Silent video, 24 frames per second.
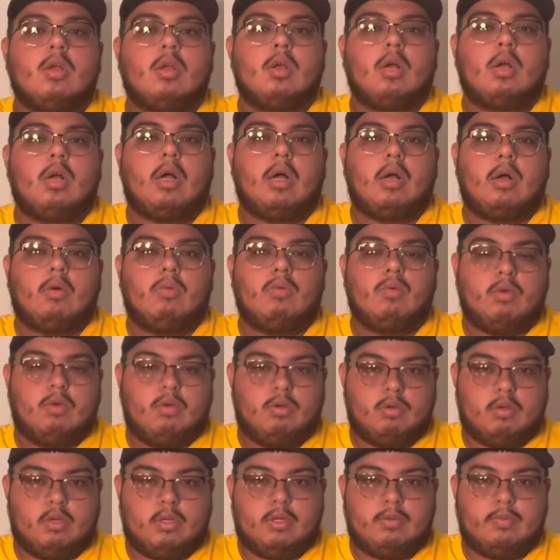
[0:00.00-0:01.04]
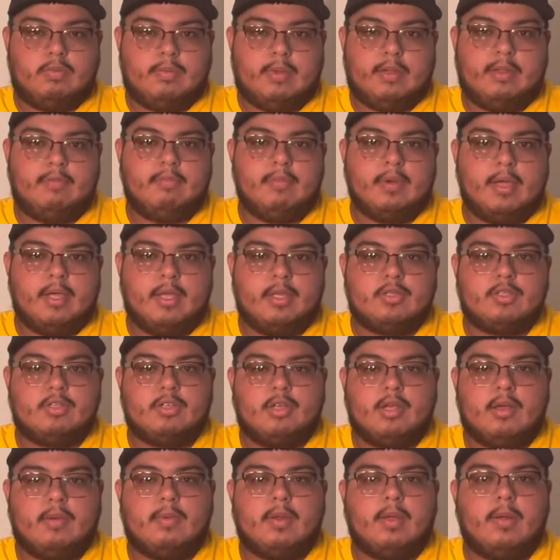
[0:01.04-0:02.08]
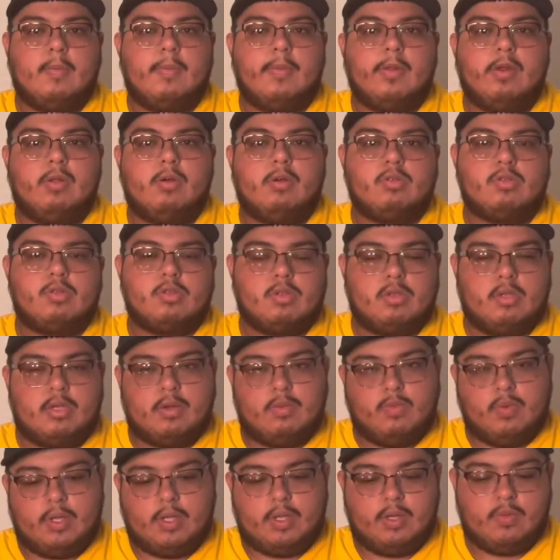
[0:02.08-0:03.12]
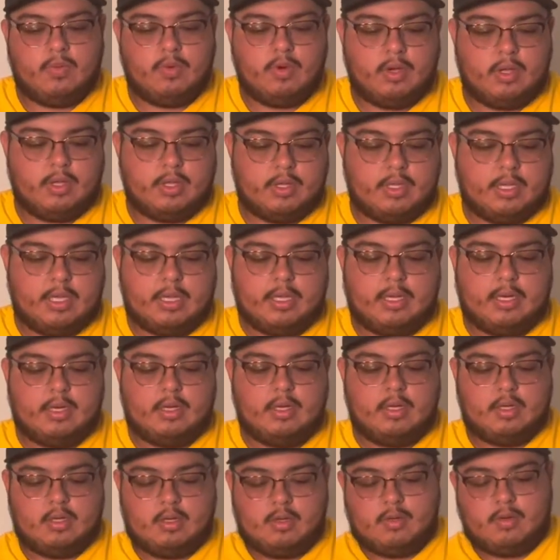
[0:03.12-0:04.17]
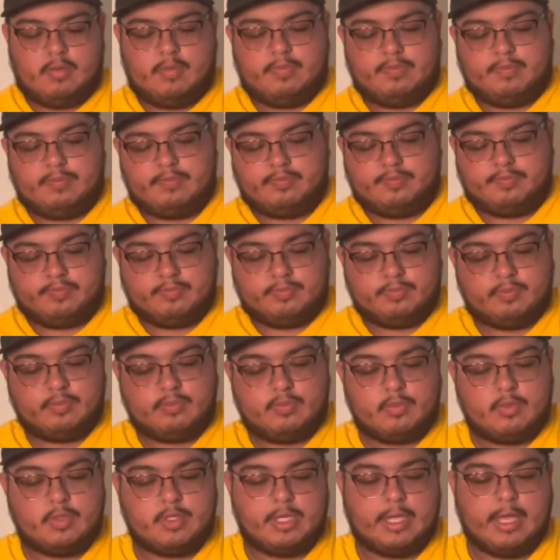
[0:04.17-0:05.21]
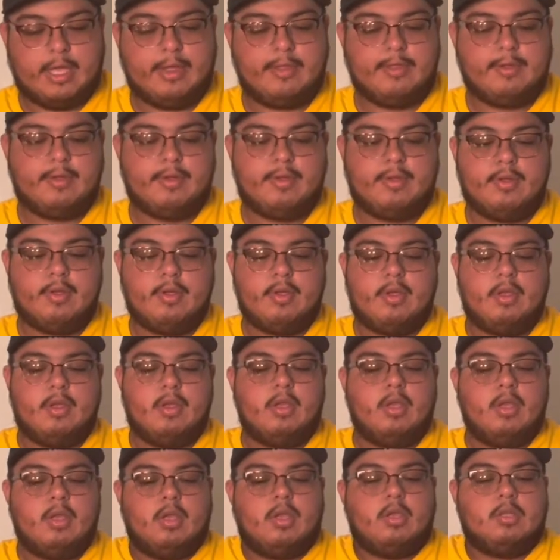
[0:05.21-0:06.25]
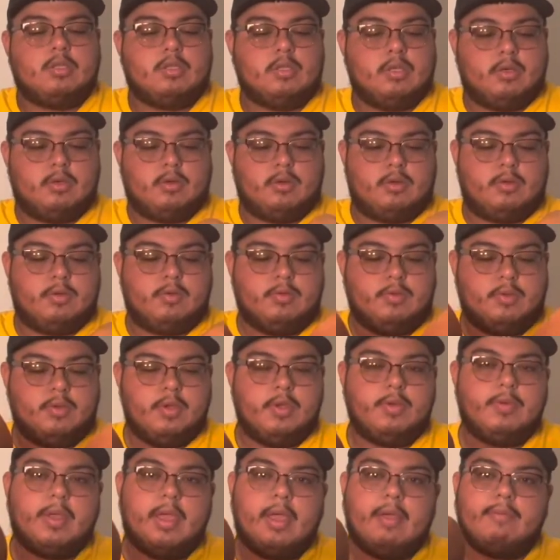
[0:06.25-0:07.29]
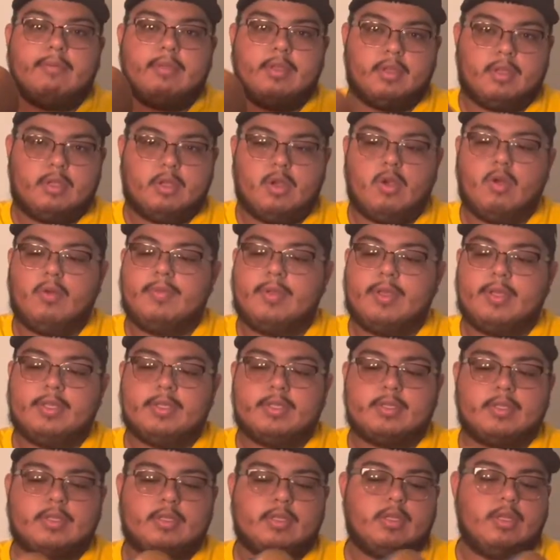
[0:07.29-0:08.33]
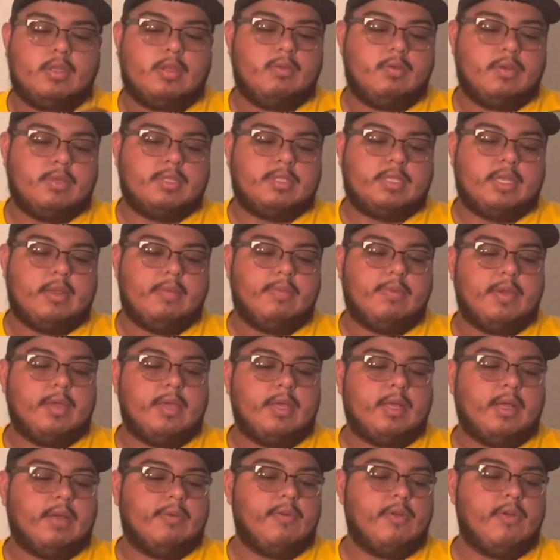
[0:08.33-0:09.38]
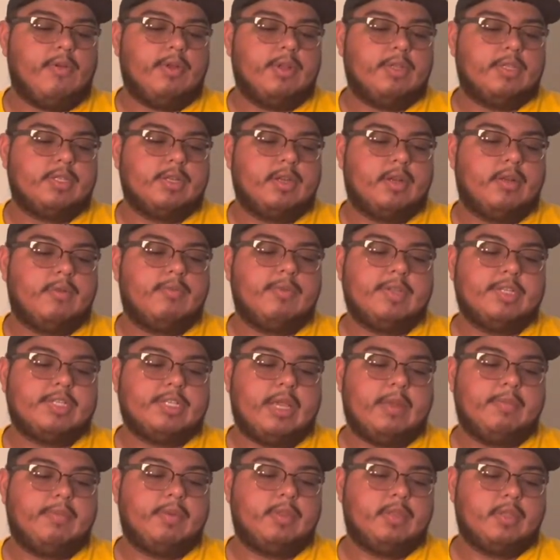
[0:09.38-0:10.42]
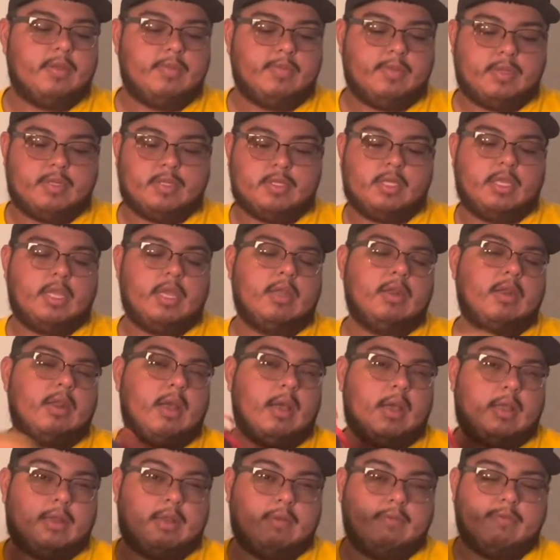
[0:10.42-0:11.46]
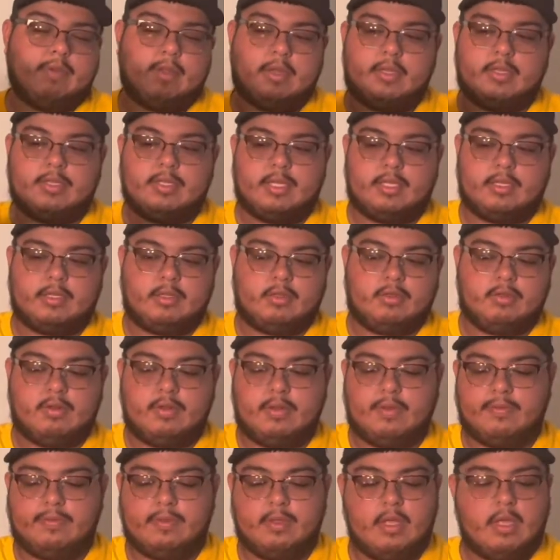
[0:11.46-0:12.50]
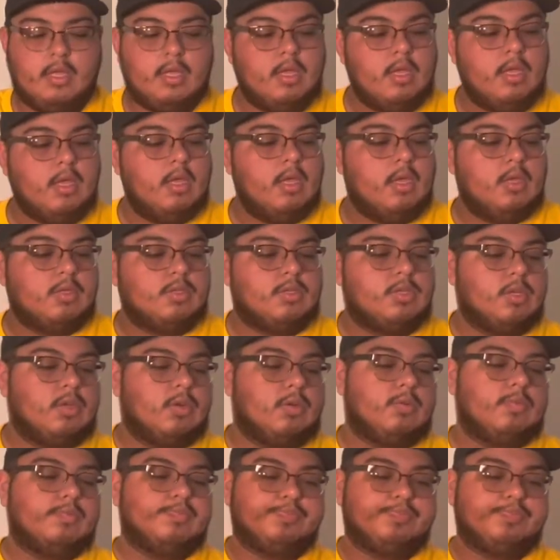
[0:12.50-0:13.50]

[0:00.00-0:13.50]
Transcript: I will leave my Instagram down below so that we can work that together. So here we have the Kobe's, the USA pack. I've already started reshaping them because again I did find this at the thrift. So